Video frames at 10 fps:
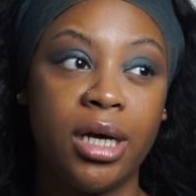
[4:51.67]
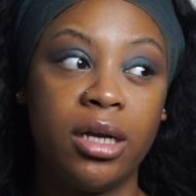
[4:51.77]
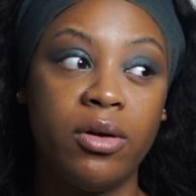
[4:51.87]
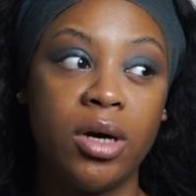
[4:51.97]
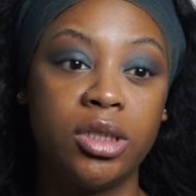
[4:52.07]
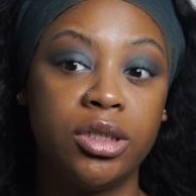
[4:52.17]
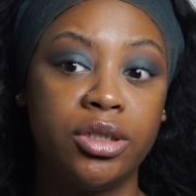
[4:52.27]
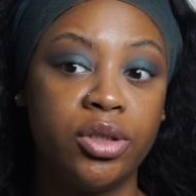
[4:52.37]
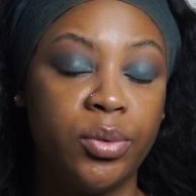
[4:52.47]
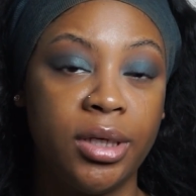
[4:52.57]
I know I should
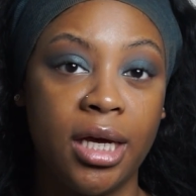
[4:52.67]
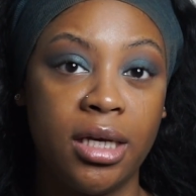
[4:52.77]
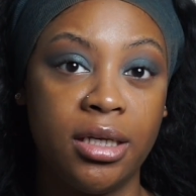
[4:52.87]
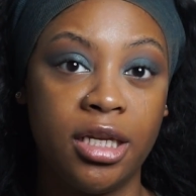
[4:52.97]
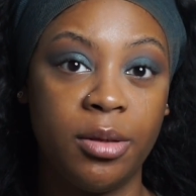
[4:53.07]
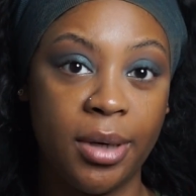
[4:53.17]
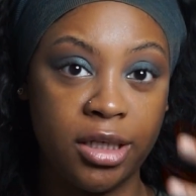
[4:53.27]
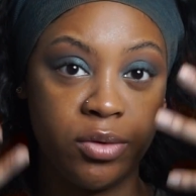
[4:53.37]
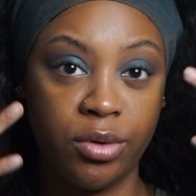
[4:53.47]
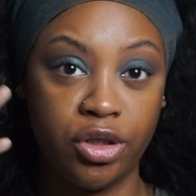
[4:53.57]
have just went ahead and did it, but I
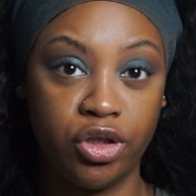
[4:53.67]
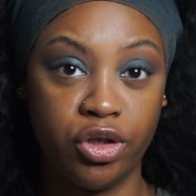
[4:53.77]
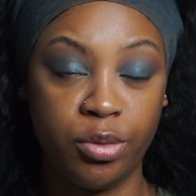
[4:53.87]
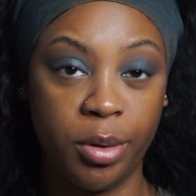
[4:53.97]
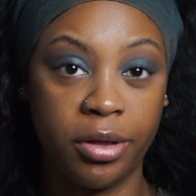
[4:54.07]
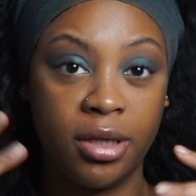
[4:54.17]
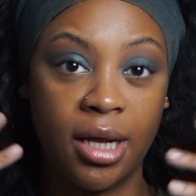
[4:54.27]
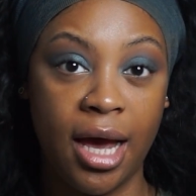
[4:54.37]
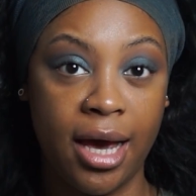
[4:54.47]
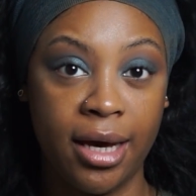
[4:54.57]
just want to show you both
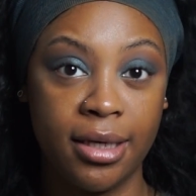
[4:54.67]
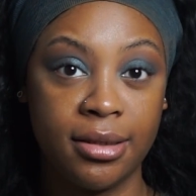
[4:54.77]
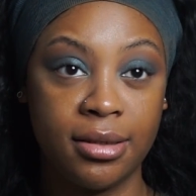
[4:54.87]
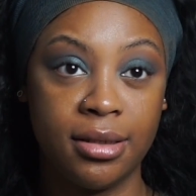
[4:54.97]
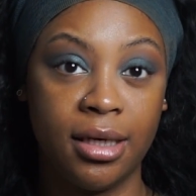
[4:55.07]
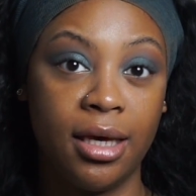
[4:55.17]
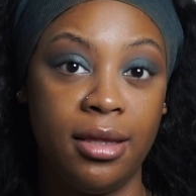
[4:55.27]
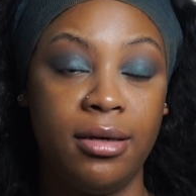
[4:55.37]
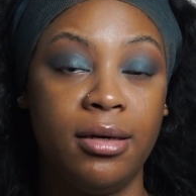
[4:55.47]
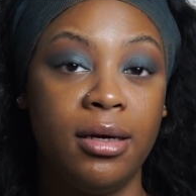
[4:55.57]
the eyes
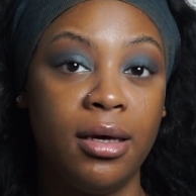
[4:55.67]
together